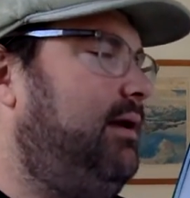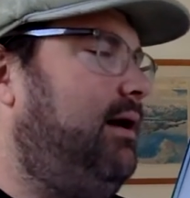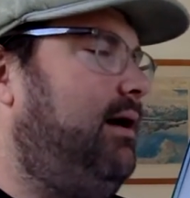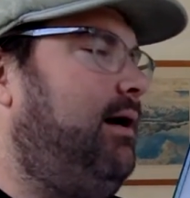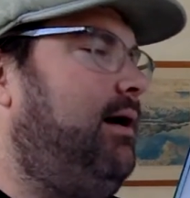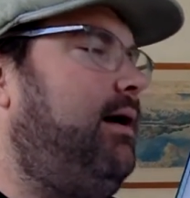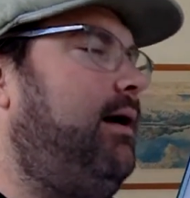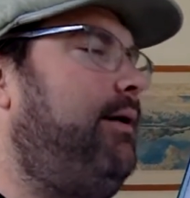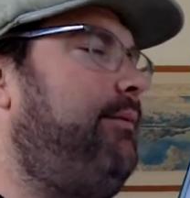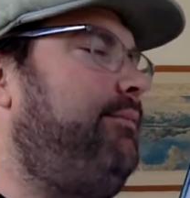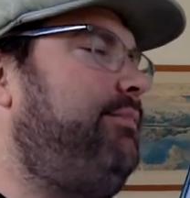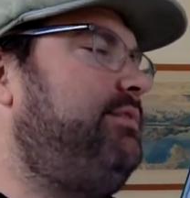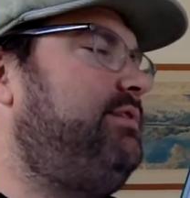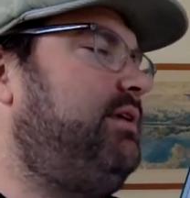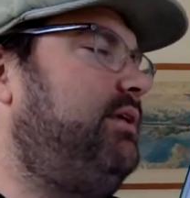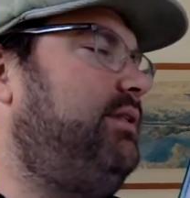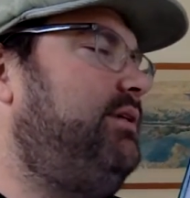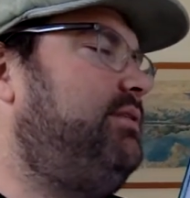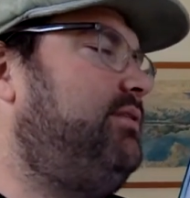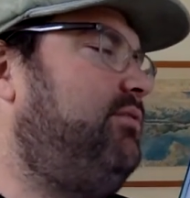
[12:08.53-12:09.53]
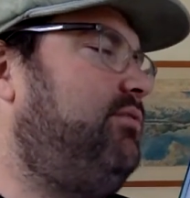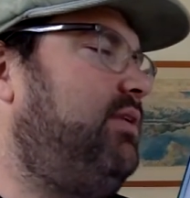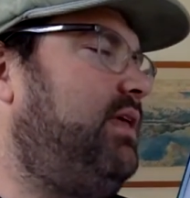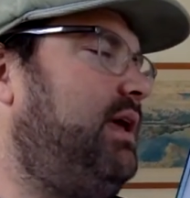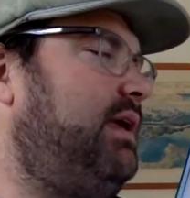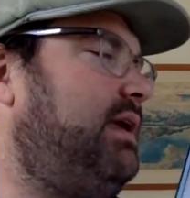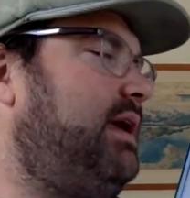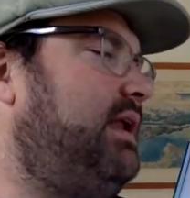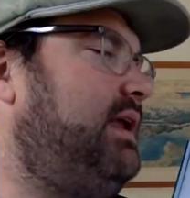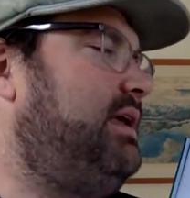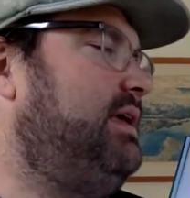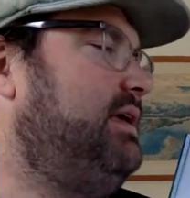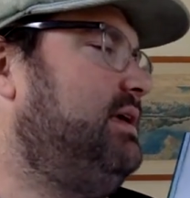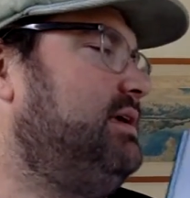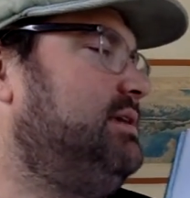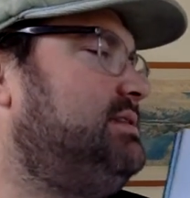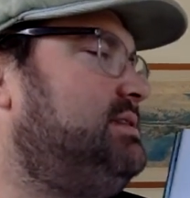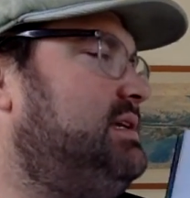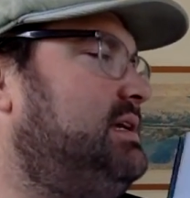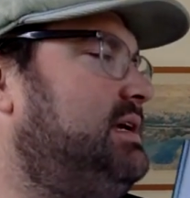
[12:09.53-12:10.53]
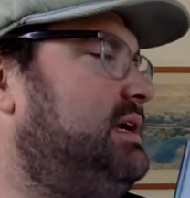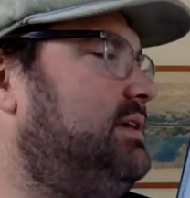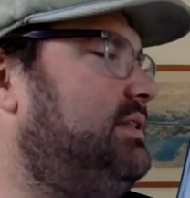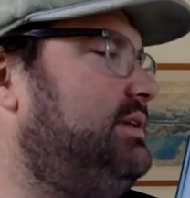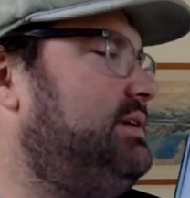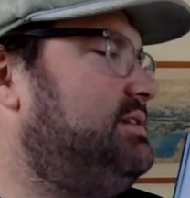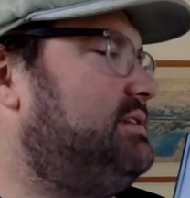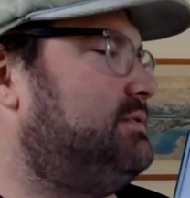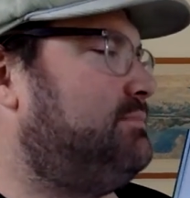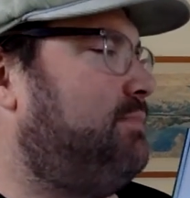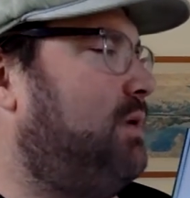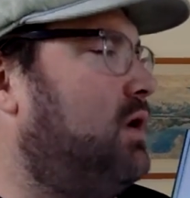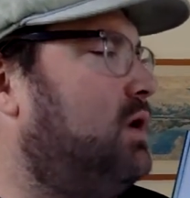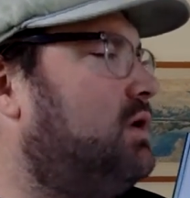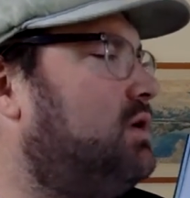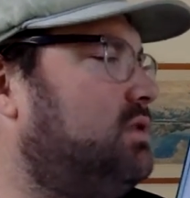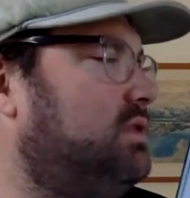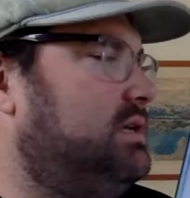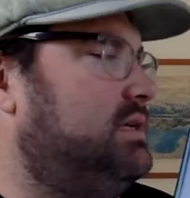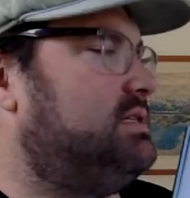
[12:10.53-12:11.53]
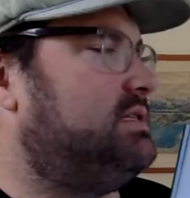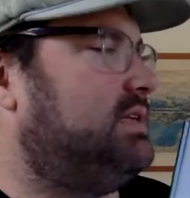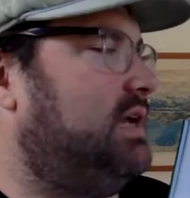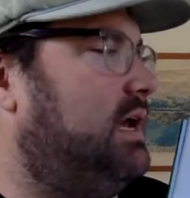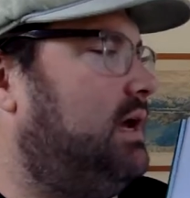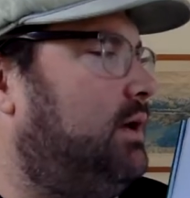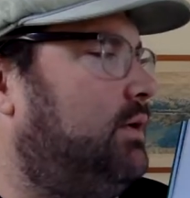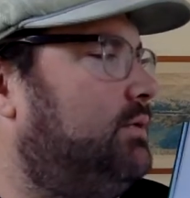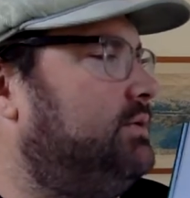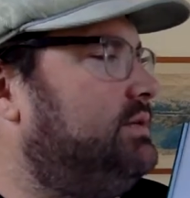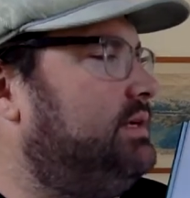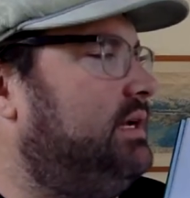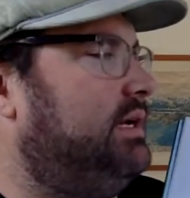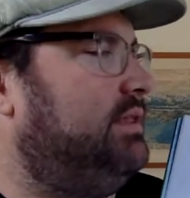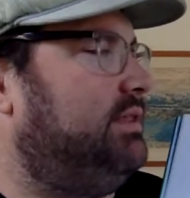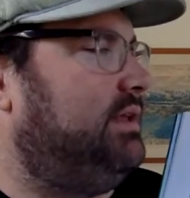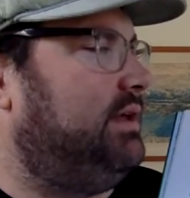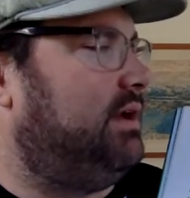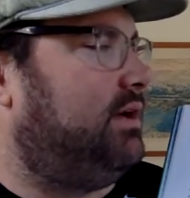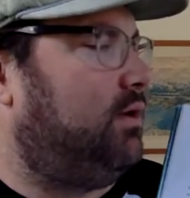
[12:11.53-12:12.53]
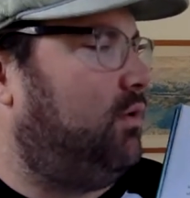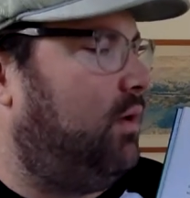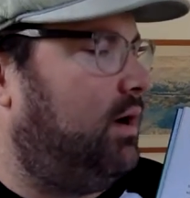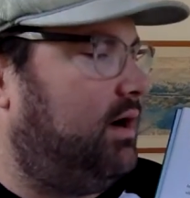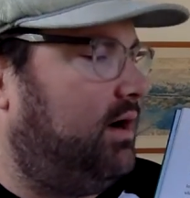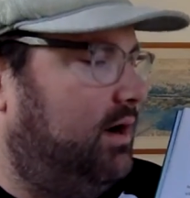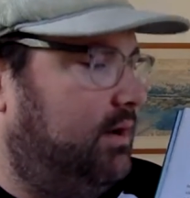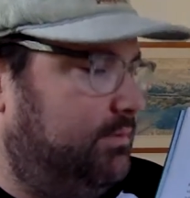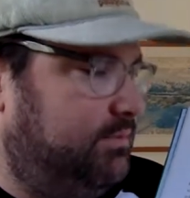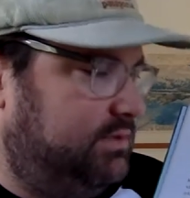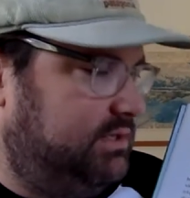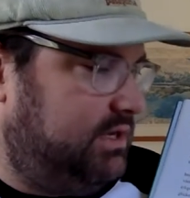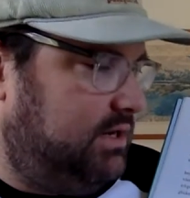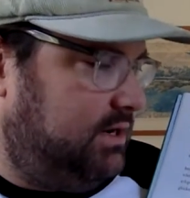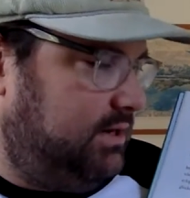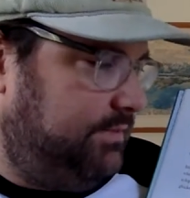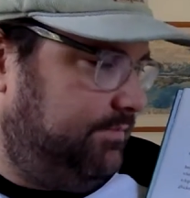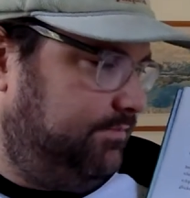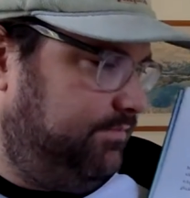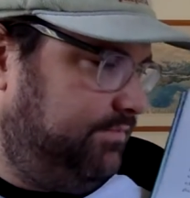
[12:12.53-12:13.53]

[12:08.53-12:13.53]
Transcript: So listen for that kind of tinkly, sparkly sound in the aquarium song.